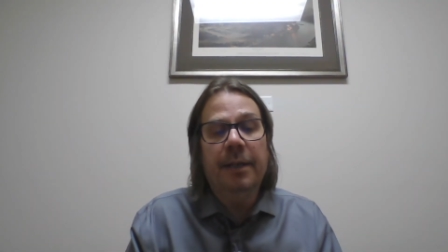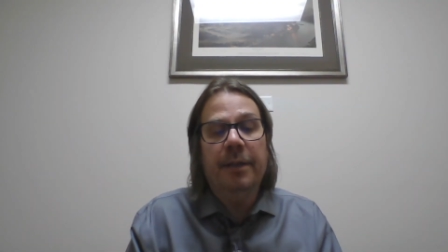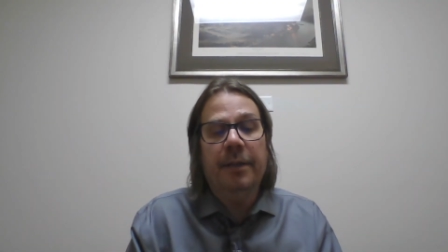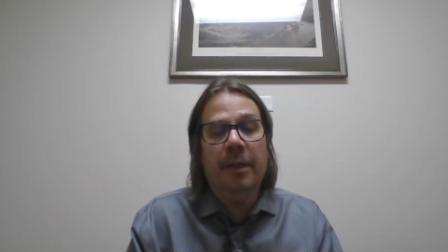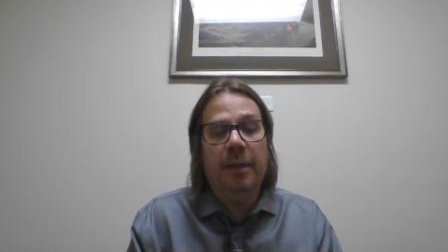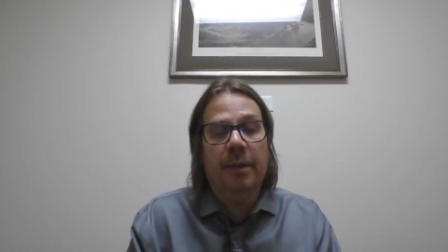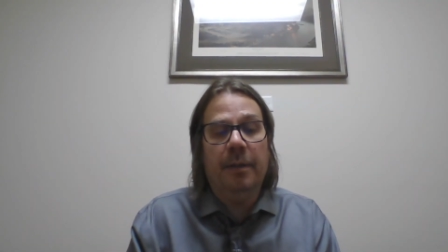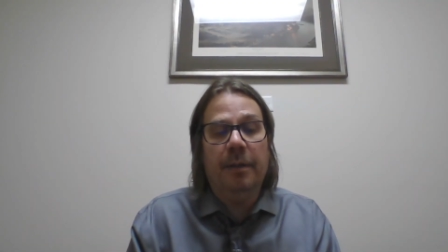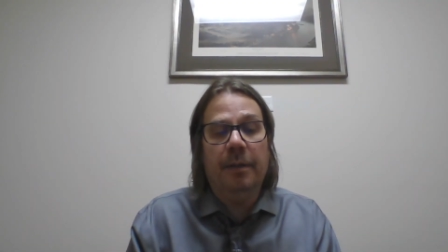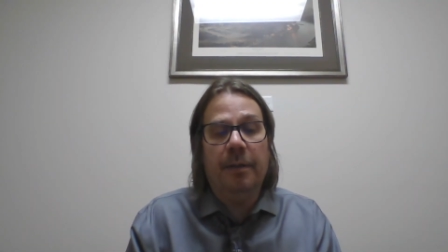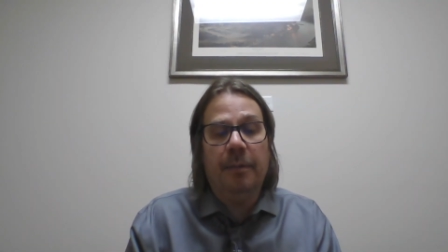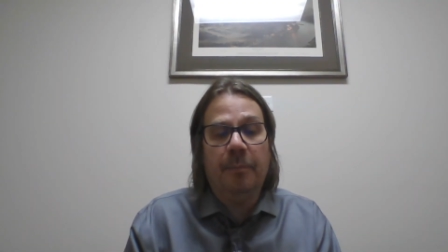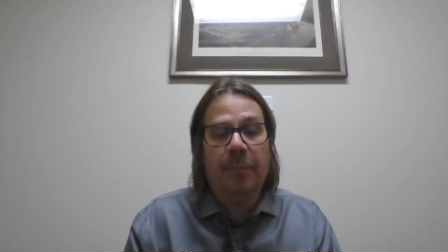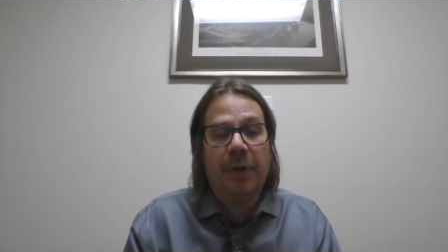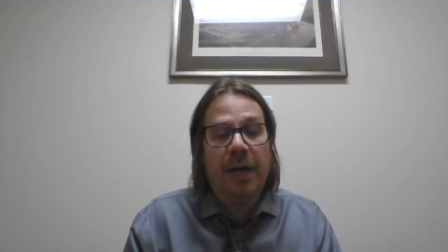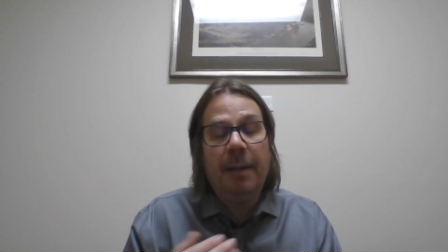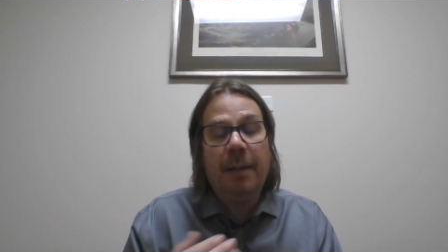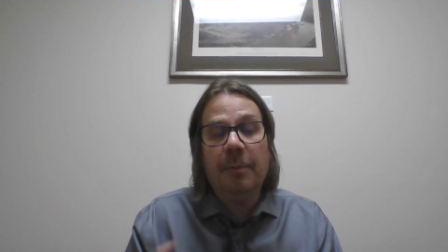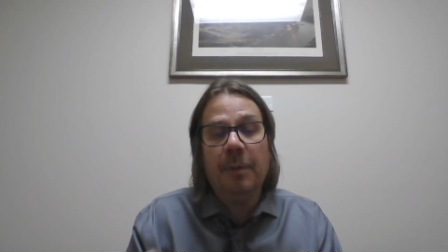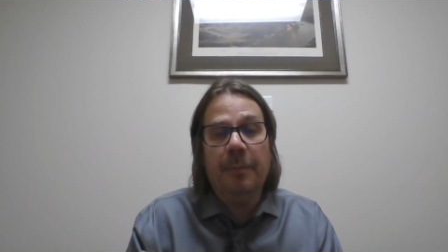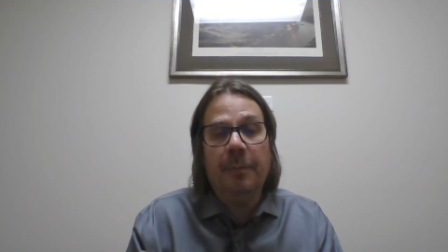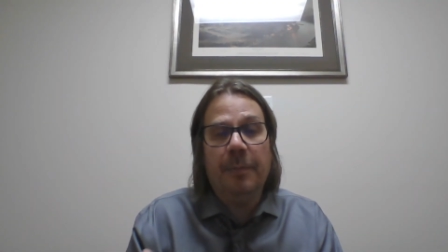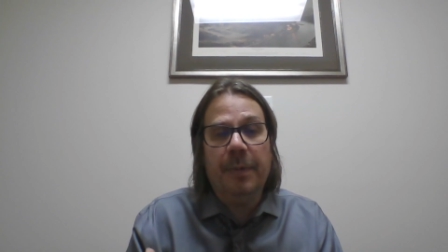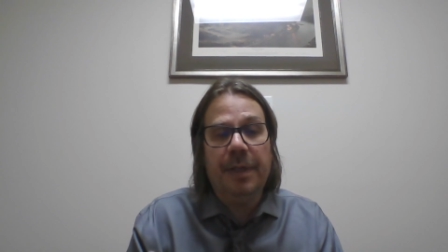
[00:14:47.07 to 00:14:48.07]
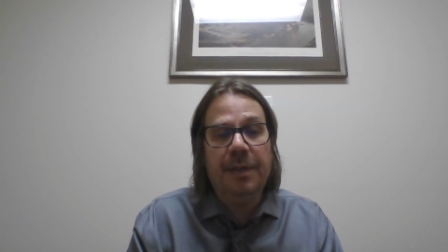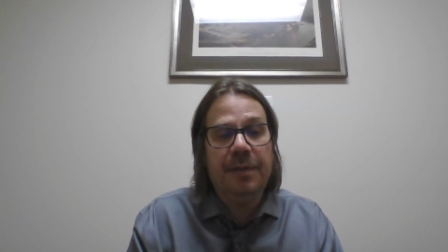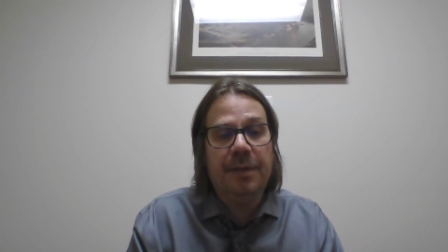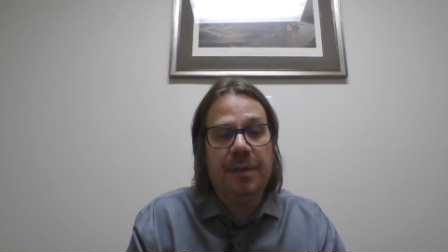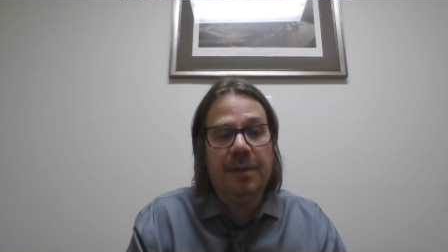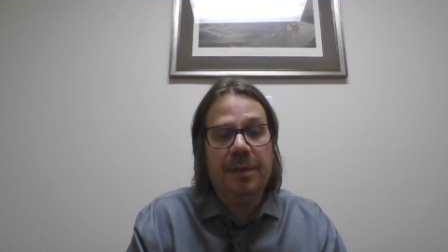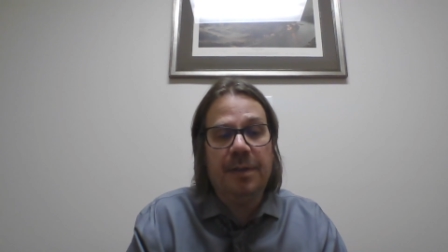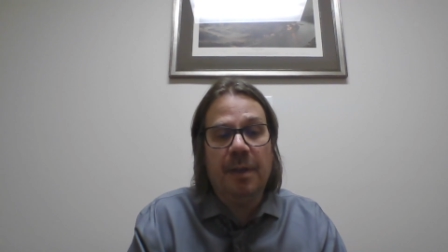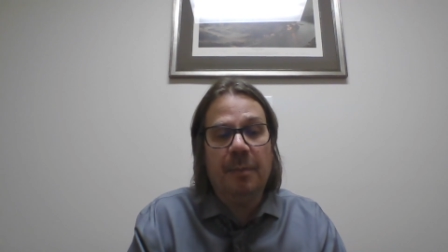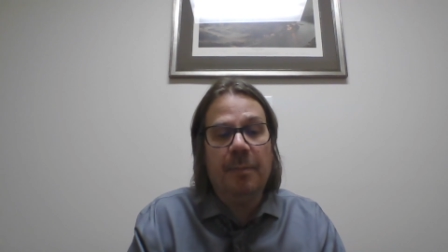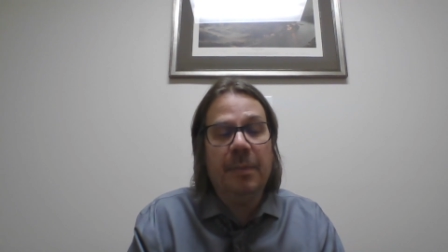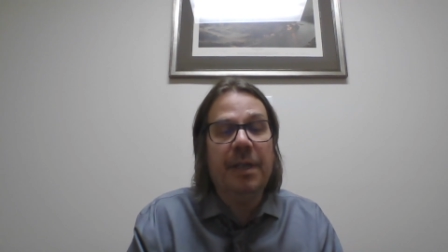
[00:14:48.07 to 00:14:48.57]
The problem is,
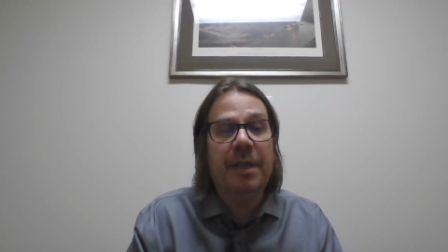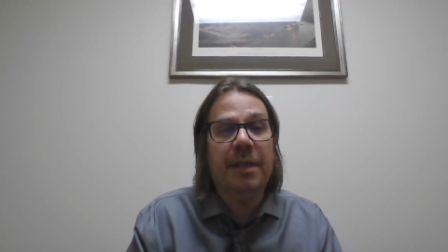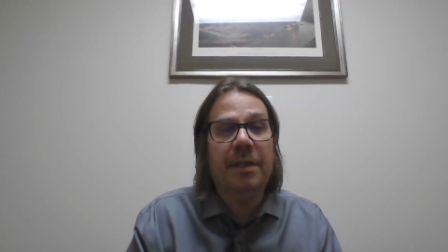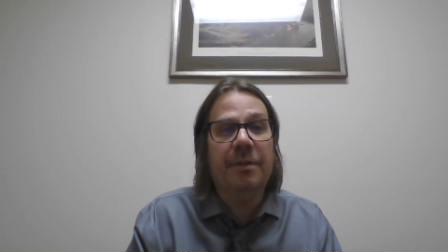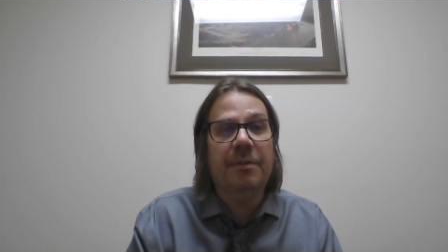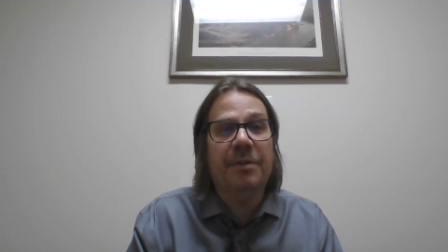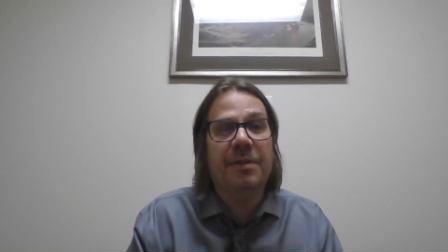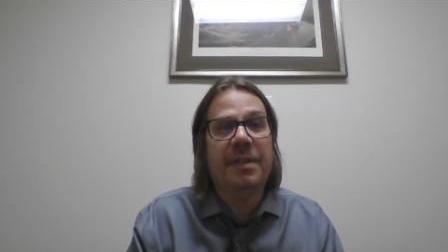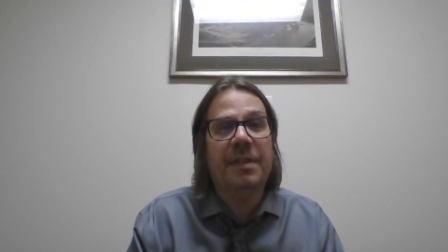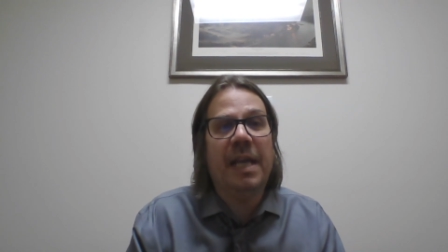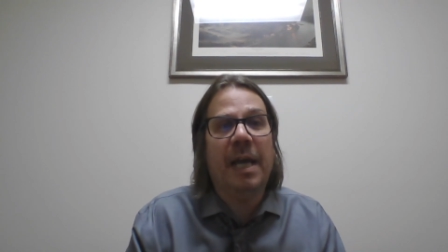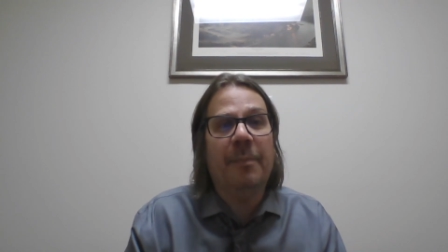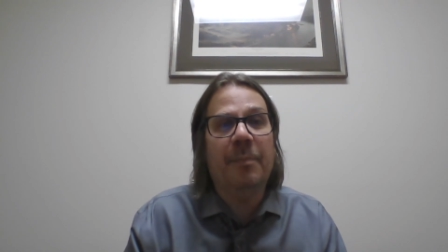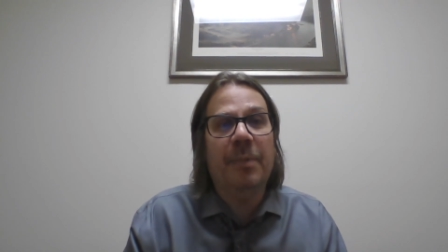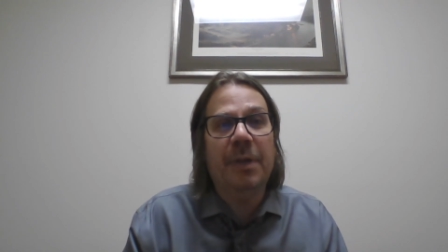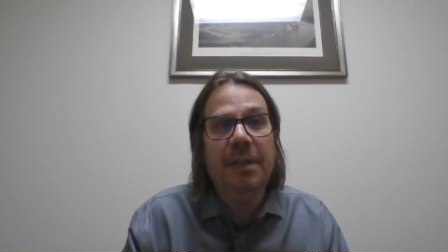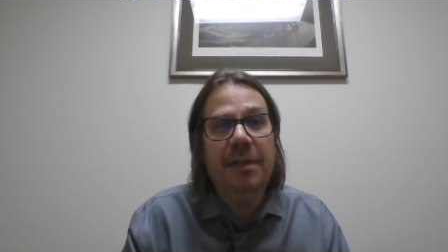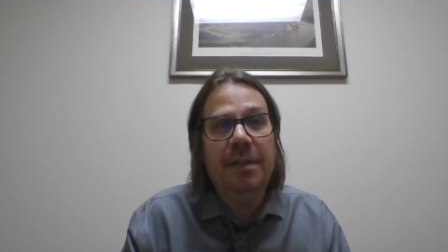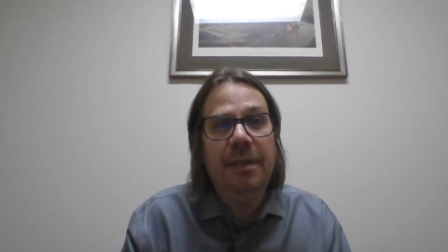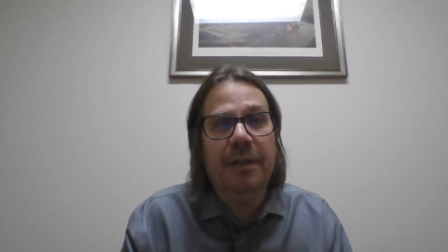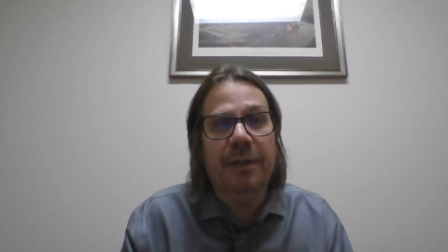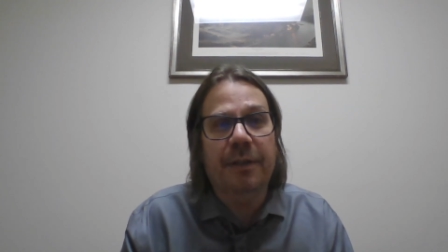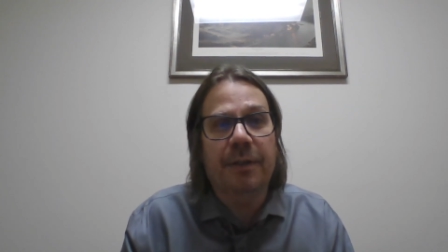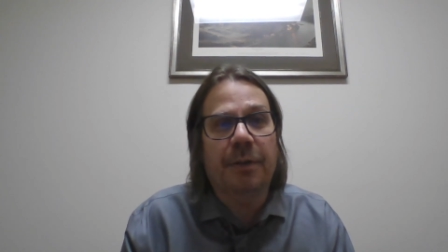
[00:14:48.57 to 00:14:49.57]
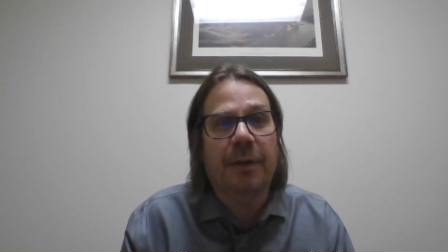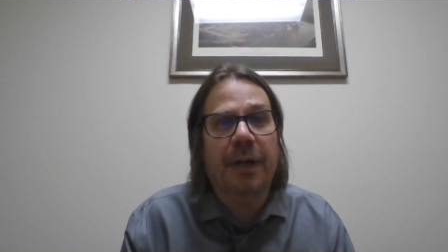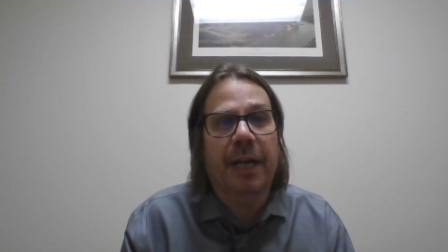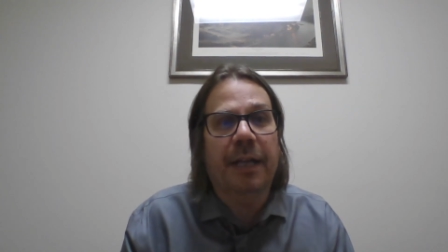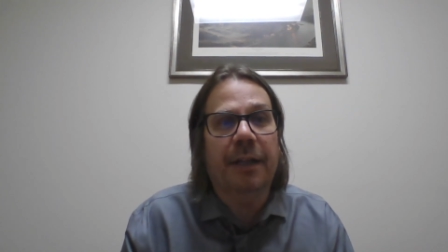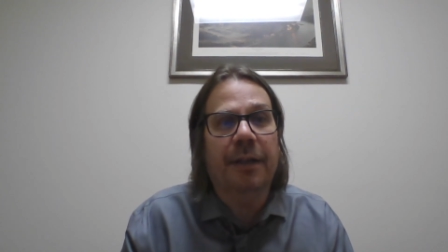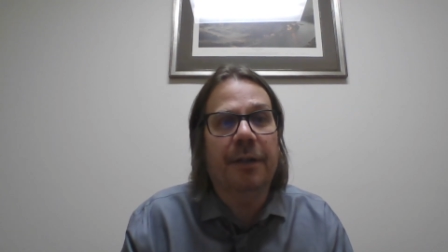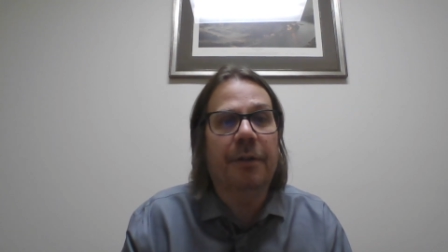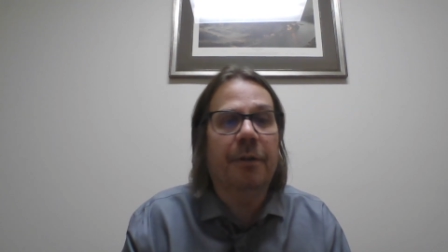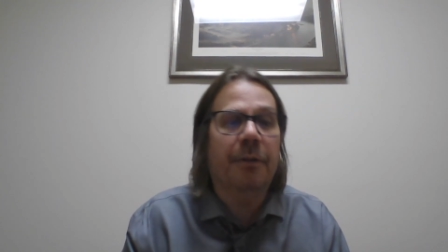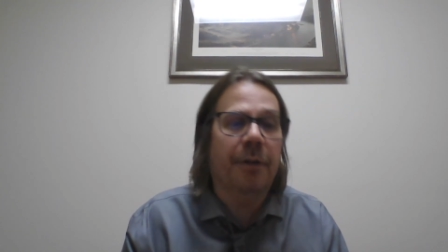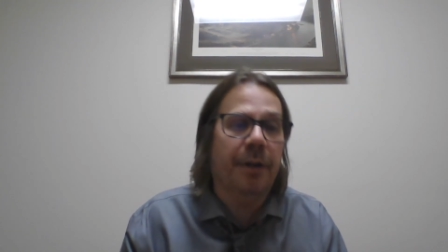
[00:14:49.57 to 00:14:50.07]
is the minute you step into the
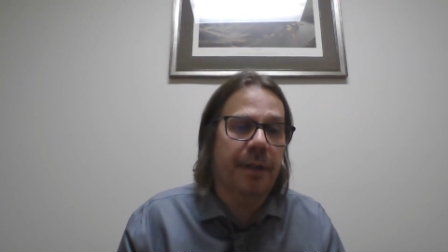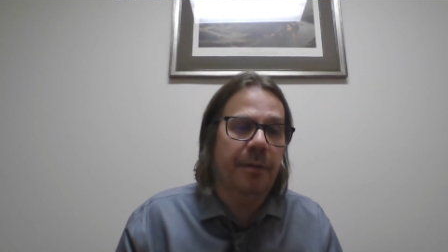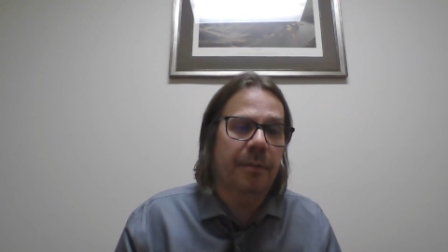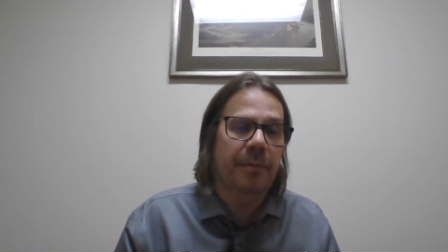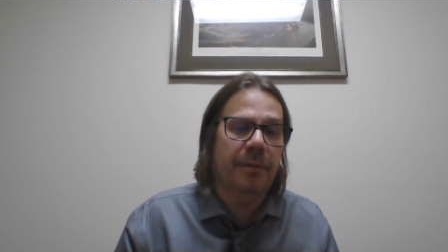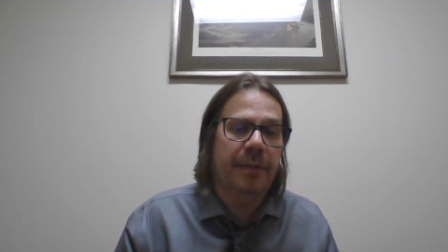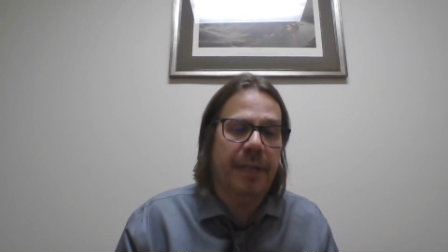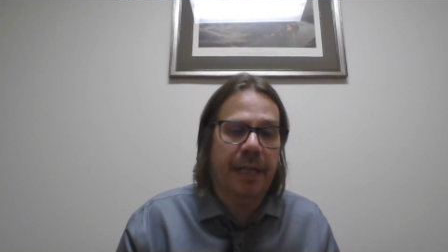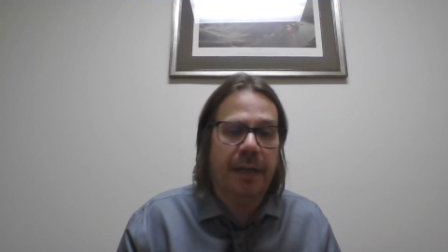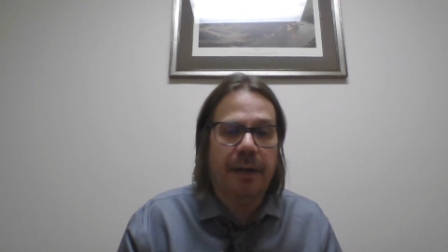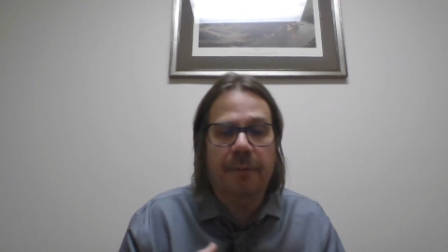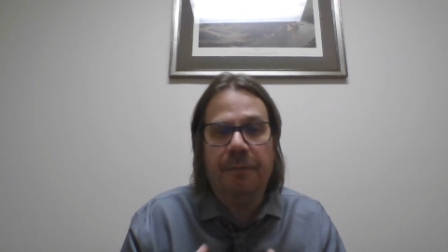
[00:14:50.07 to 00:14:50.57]
trailer or you take a